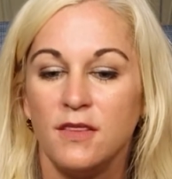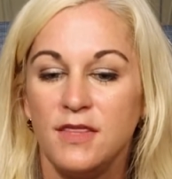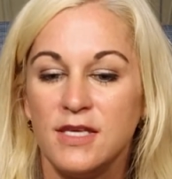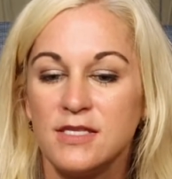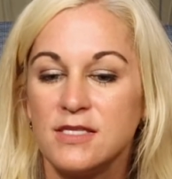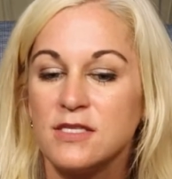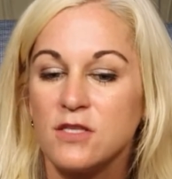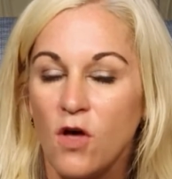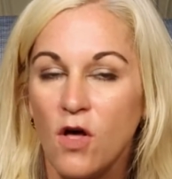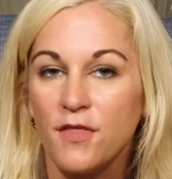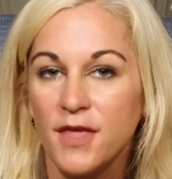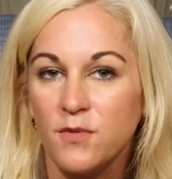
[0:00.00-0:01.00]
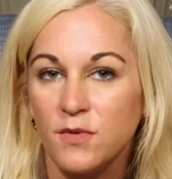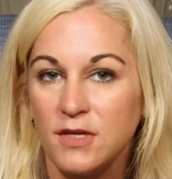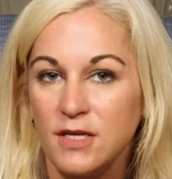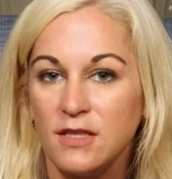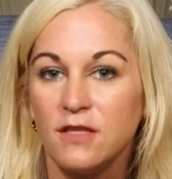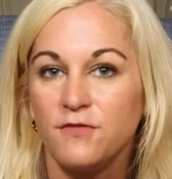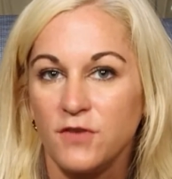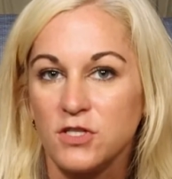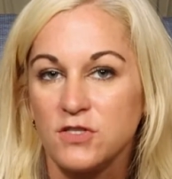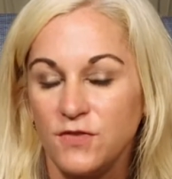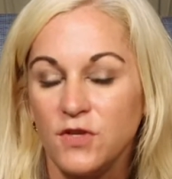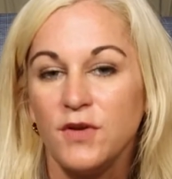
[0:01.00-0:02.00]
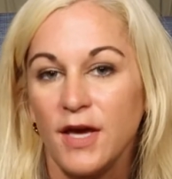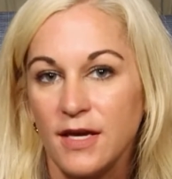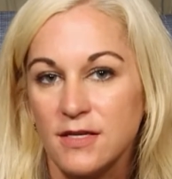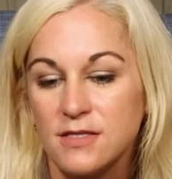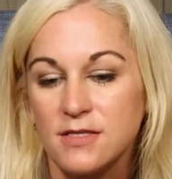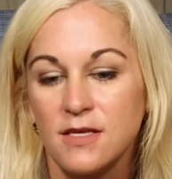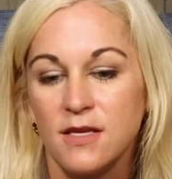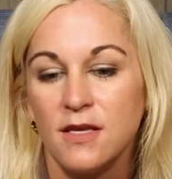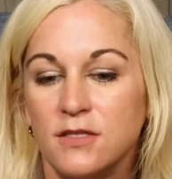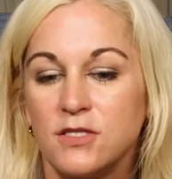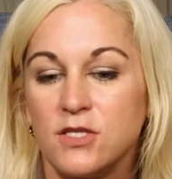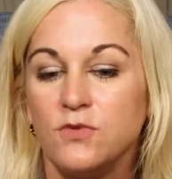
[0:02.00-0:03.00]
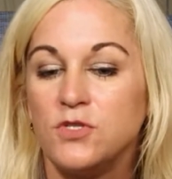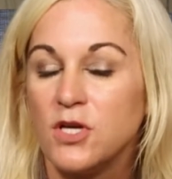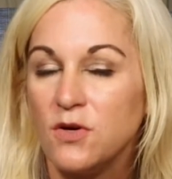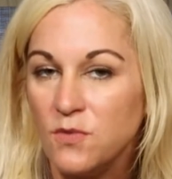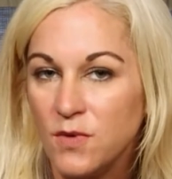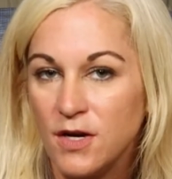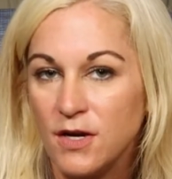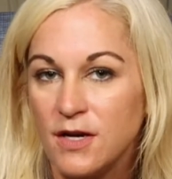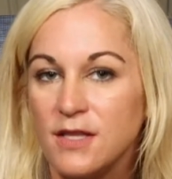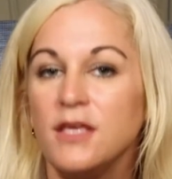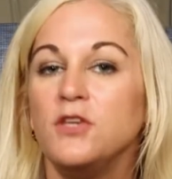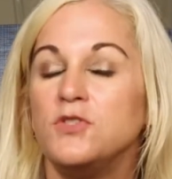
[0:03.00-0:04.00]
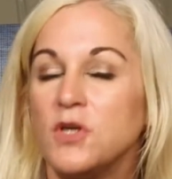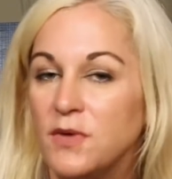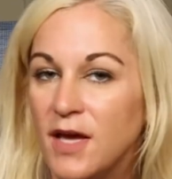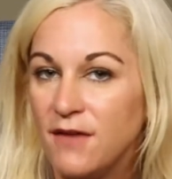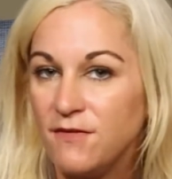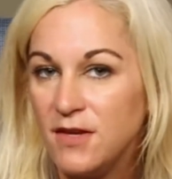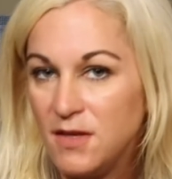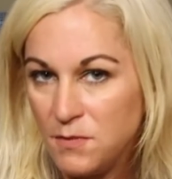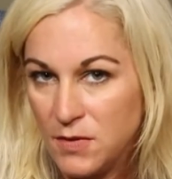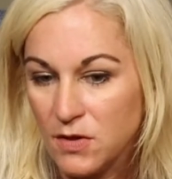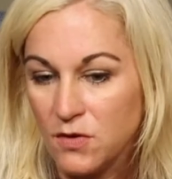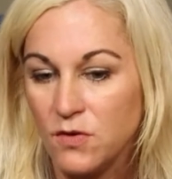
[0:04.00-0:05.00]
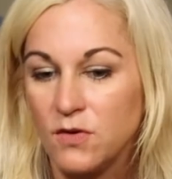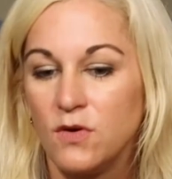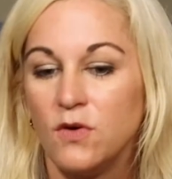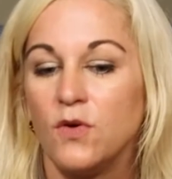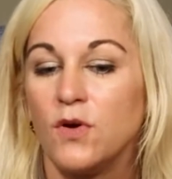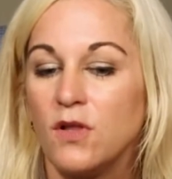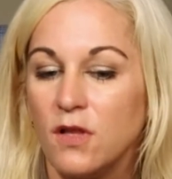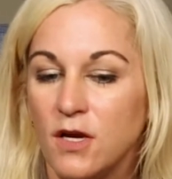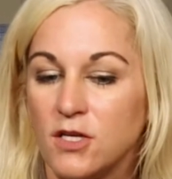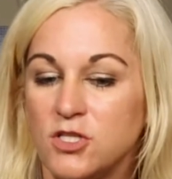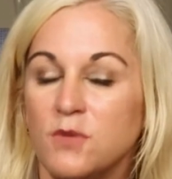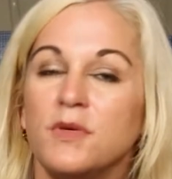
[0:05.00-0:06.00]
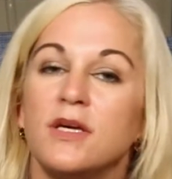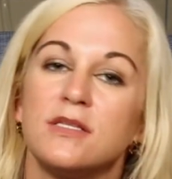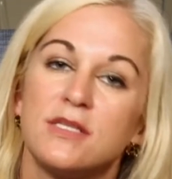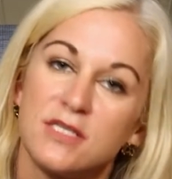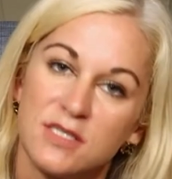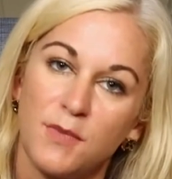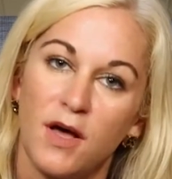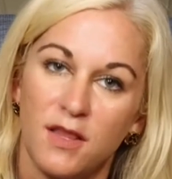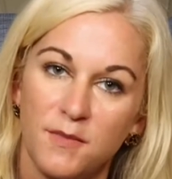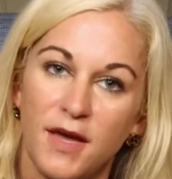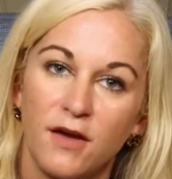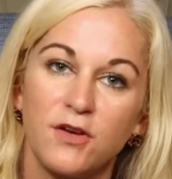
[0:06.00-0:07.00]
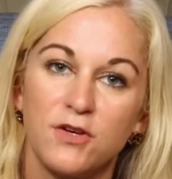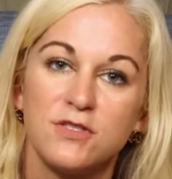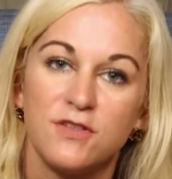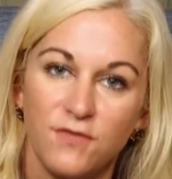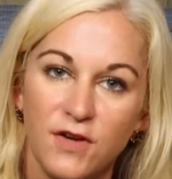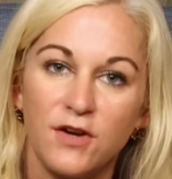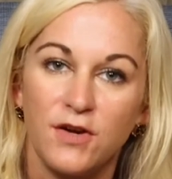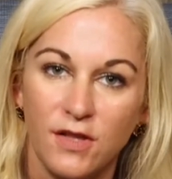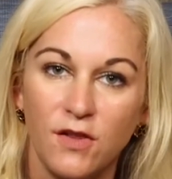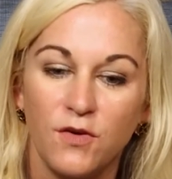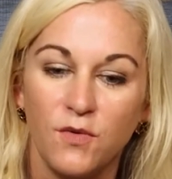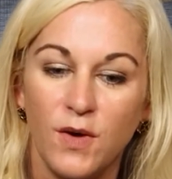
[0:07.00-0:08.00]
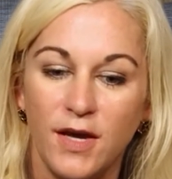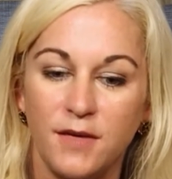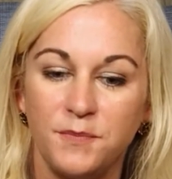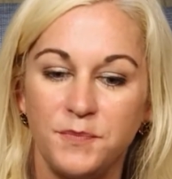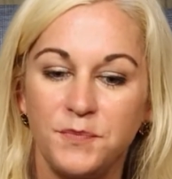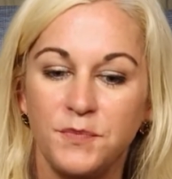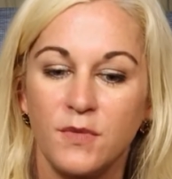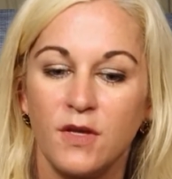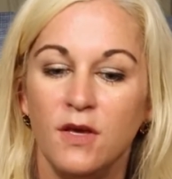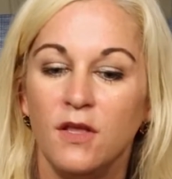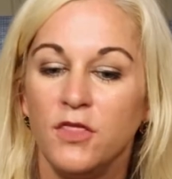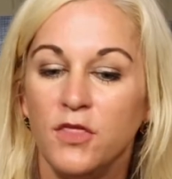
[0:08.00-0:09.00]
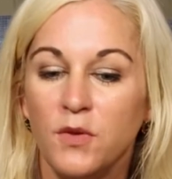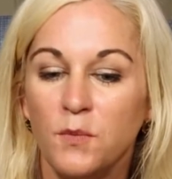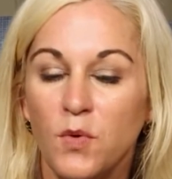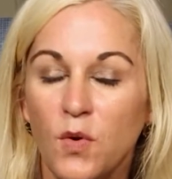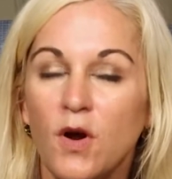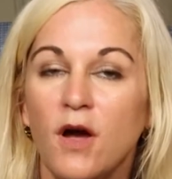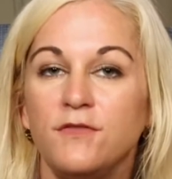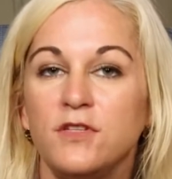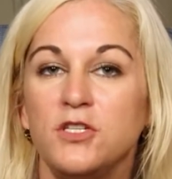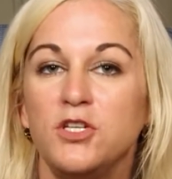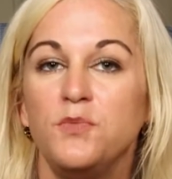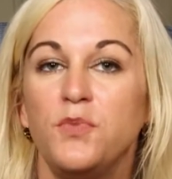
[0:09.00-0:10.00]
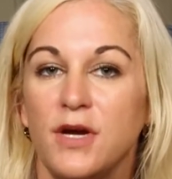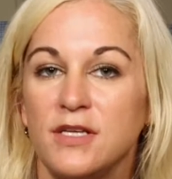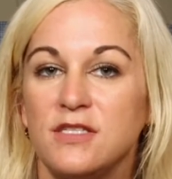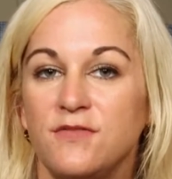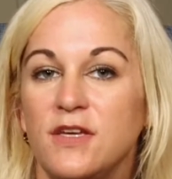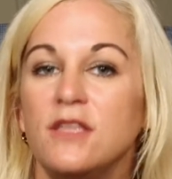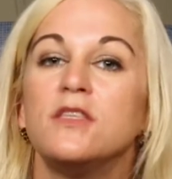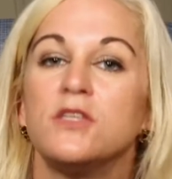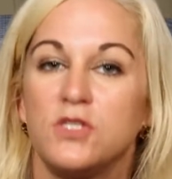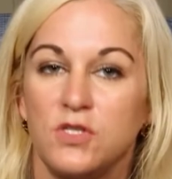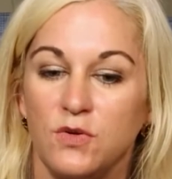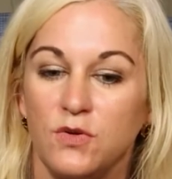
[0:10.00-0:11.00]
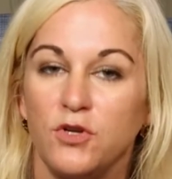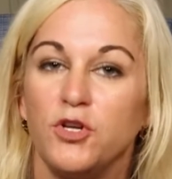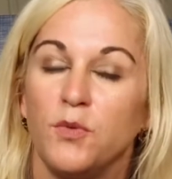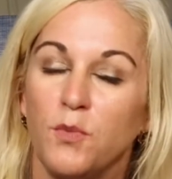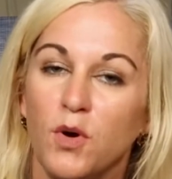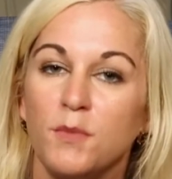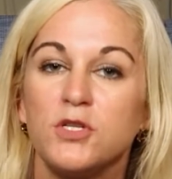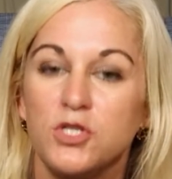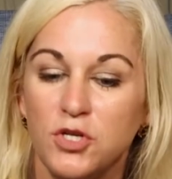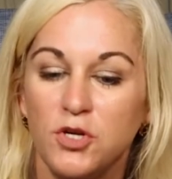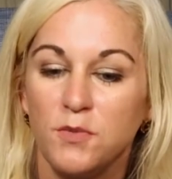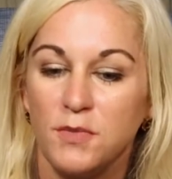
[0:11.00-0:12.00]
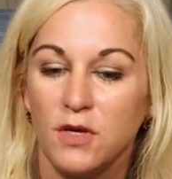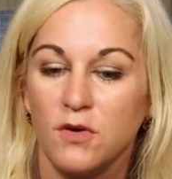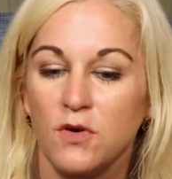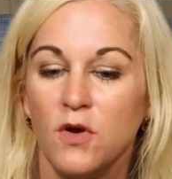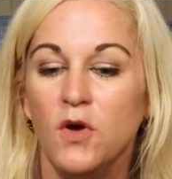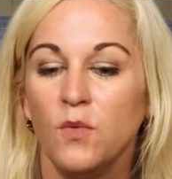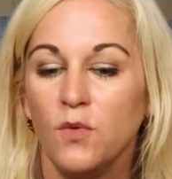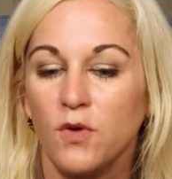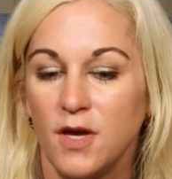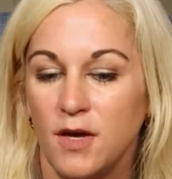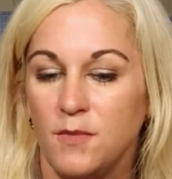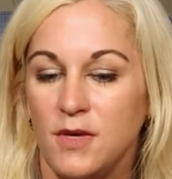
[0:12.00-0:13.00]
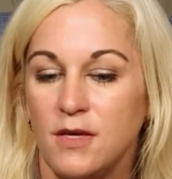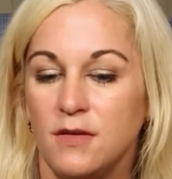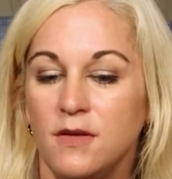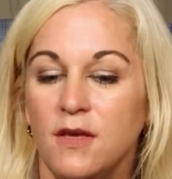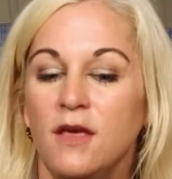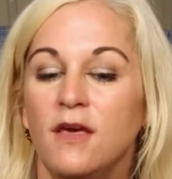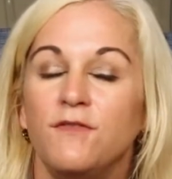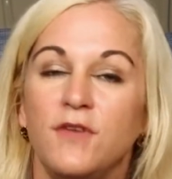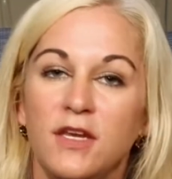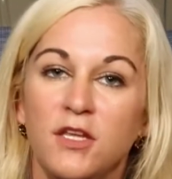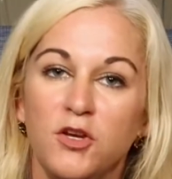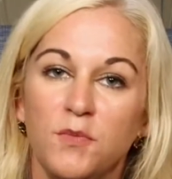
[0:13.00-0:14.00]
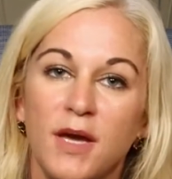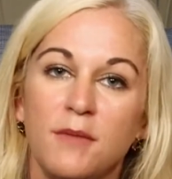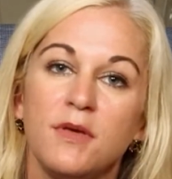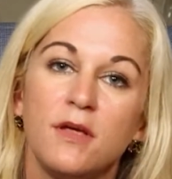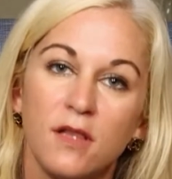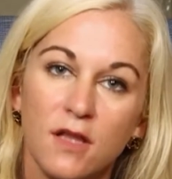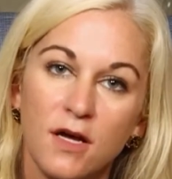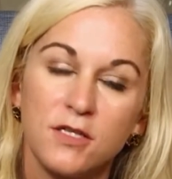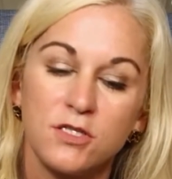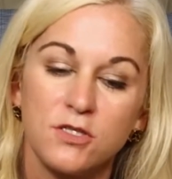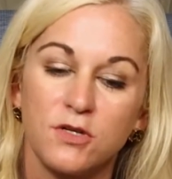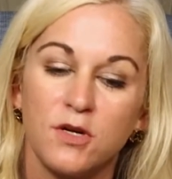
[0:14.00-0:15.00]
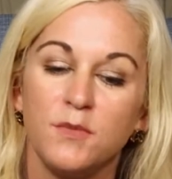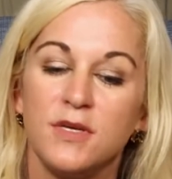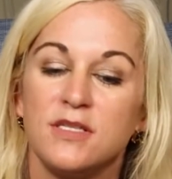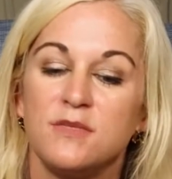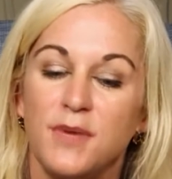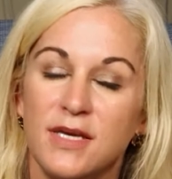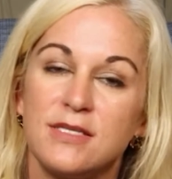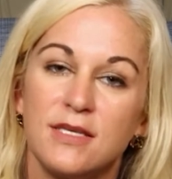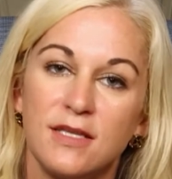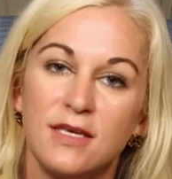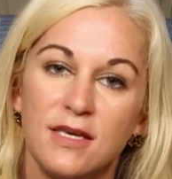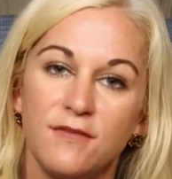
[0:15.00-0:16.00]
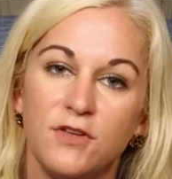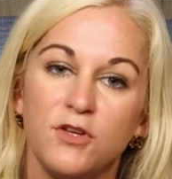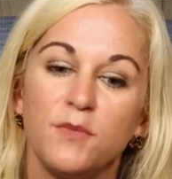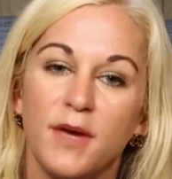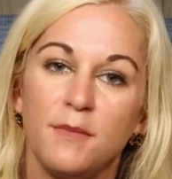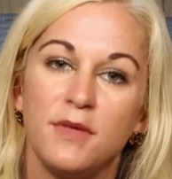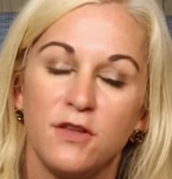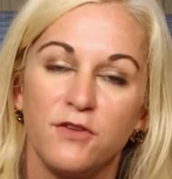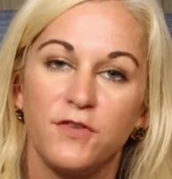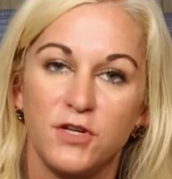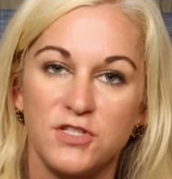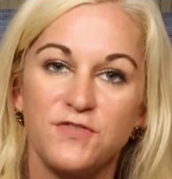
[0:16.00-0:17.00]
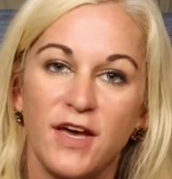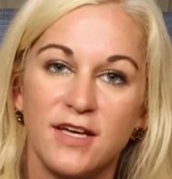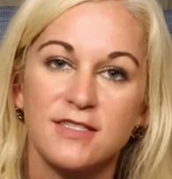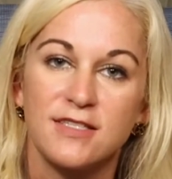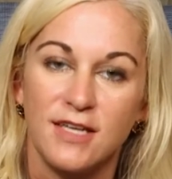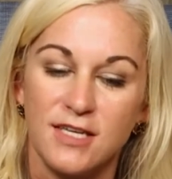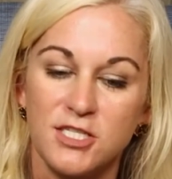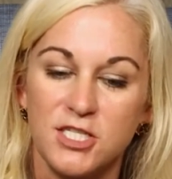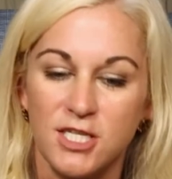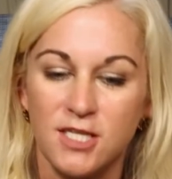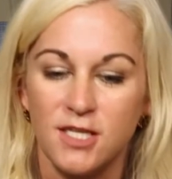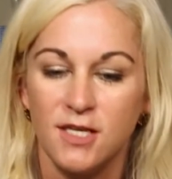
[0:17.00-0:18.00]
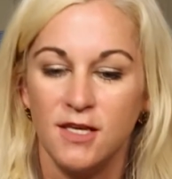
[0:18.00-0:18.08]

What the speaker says: This is all they will need the first few days. So don't worry that you don't have any milk or colostrum because a small amount goes a very long way. The more often you breastfeed, the sooner your more mature milk will come in. Feeding your baby colostrum is basically giving your baby their first vaccination.